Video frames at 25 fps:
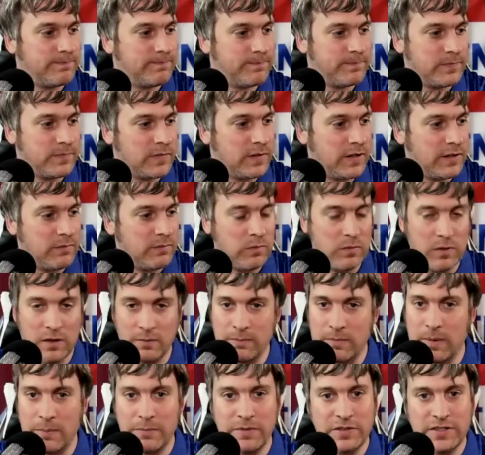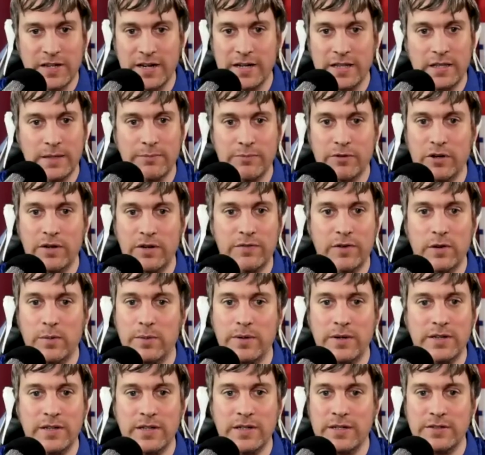I remember saying in the preview,
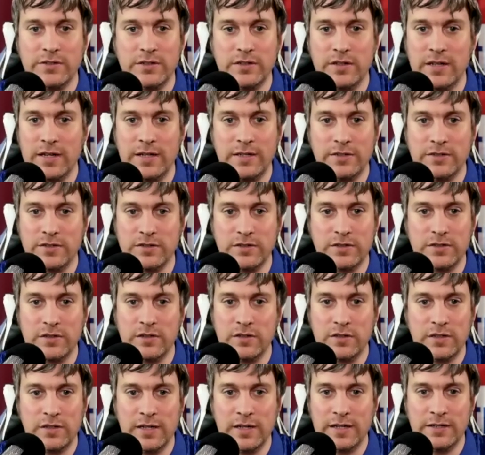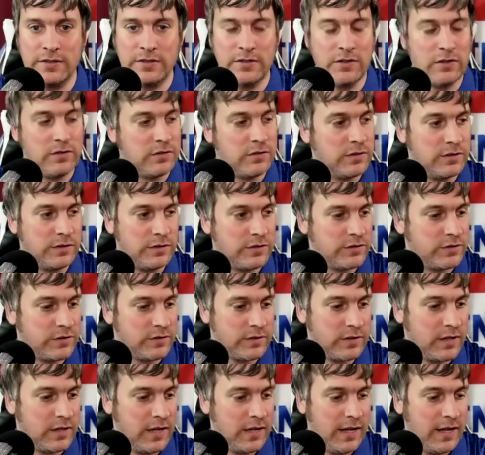he's not as.
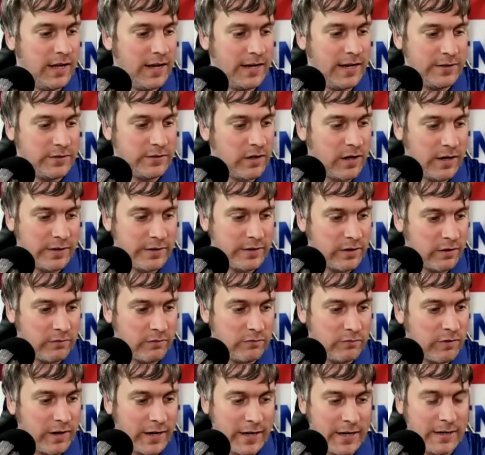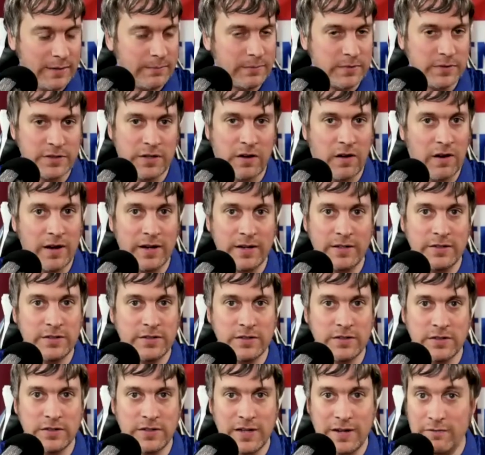I don't rate him as high
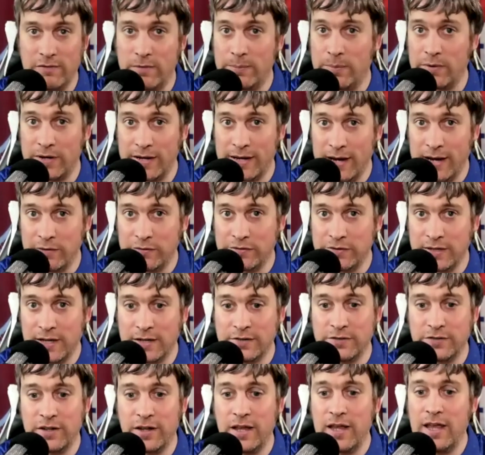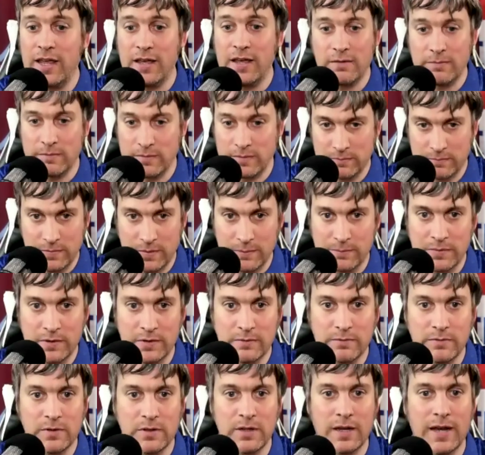as everybody else does. I remember
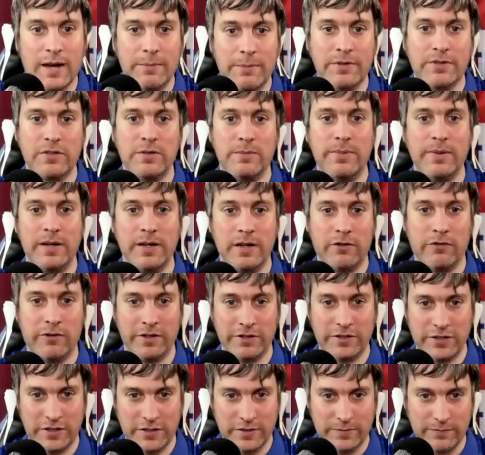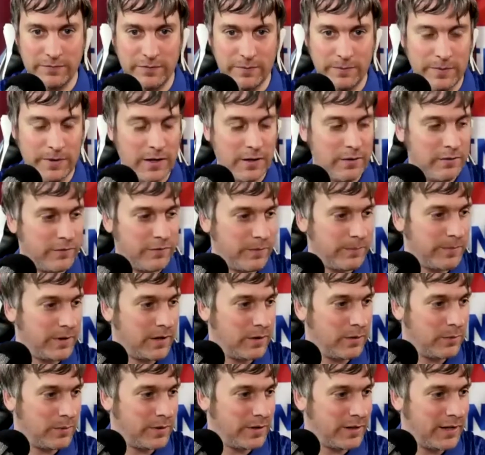you came into a bit of criticism from you
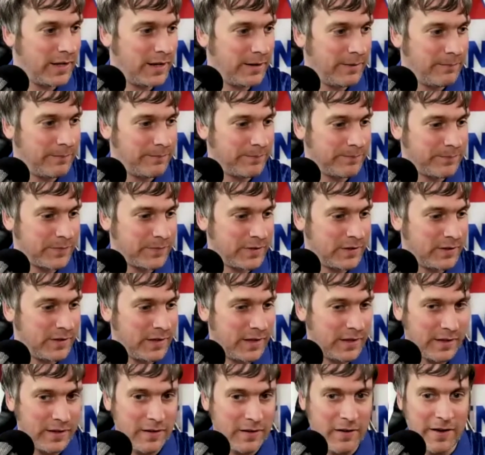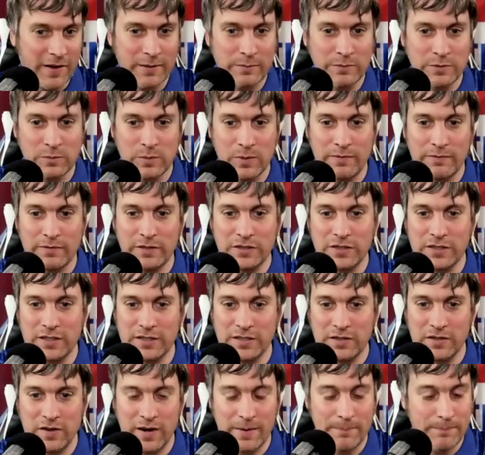and the other guy that was with us at the
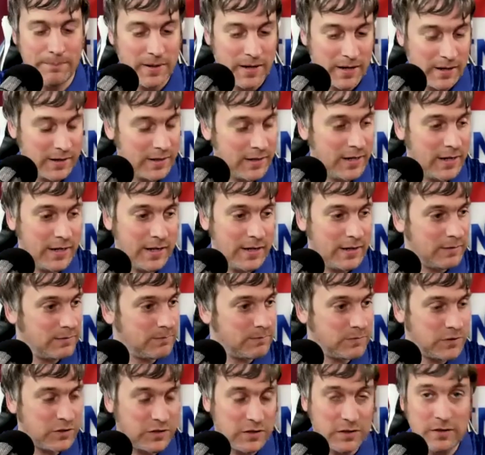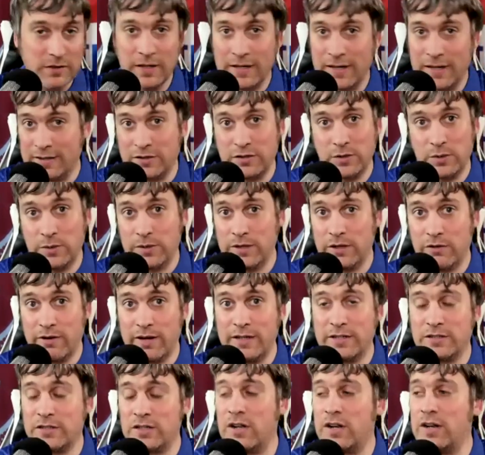time, but to a degree,
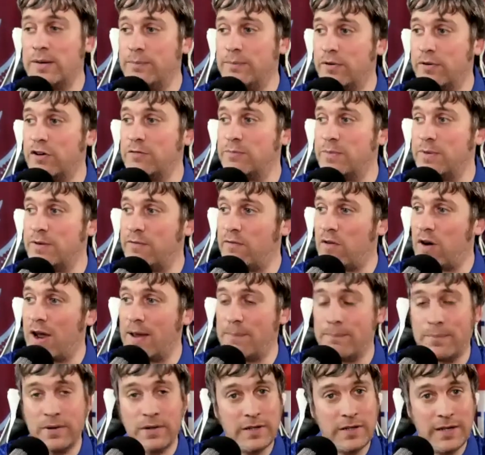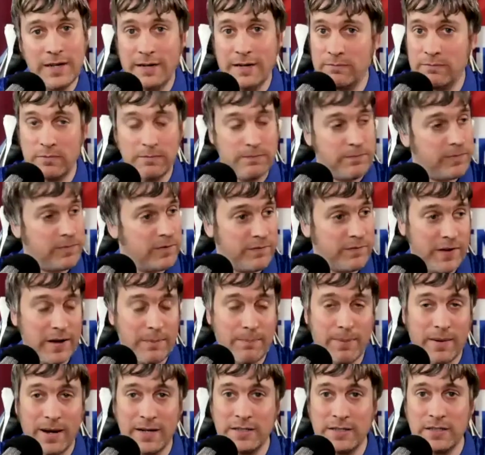Sterling proved me right. But fair
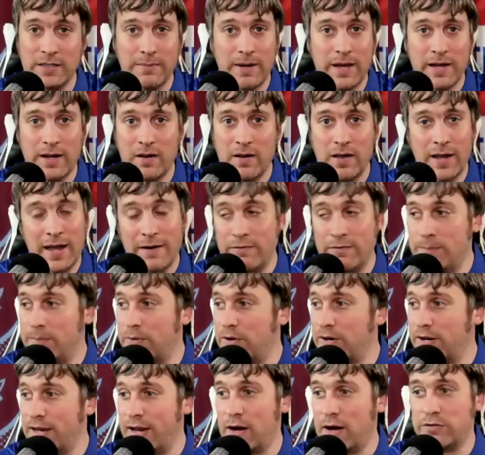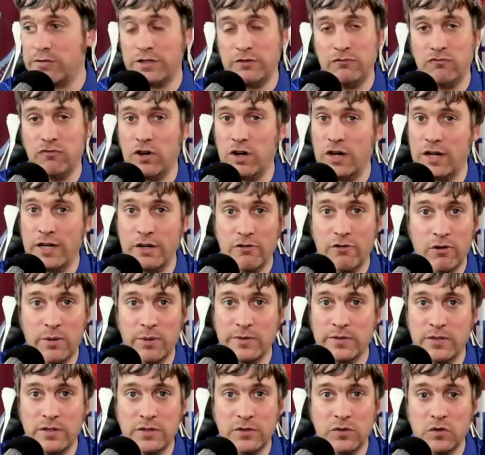play to the man, like everybody else, he really grew into
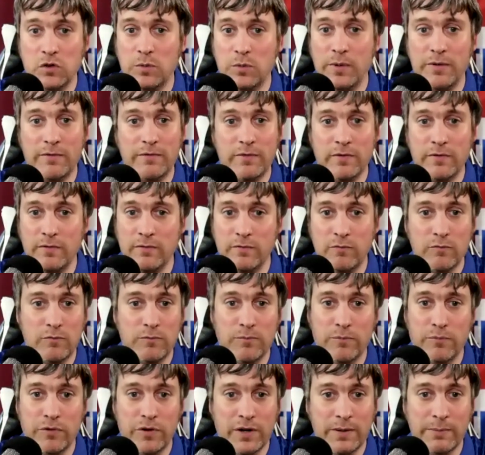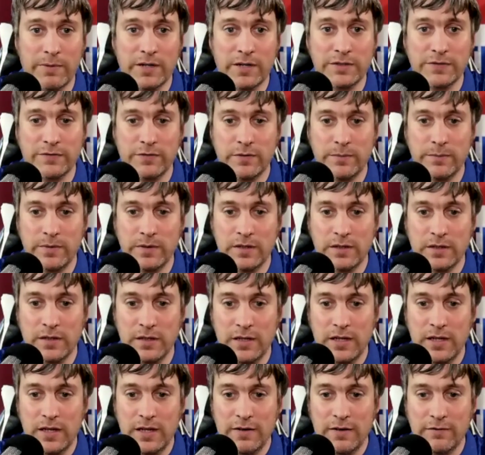the tournament pretty much from the
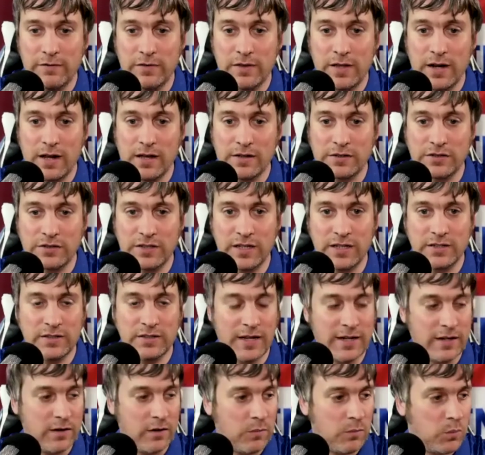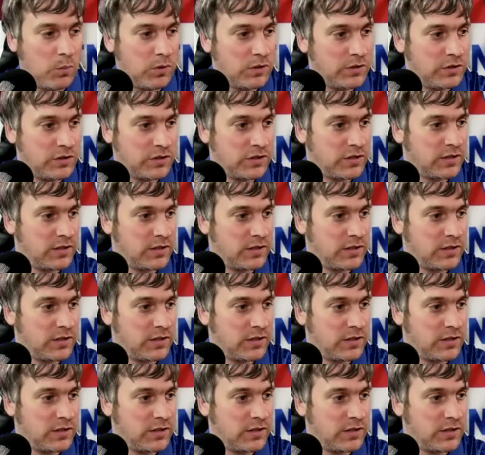last 16 onwards.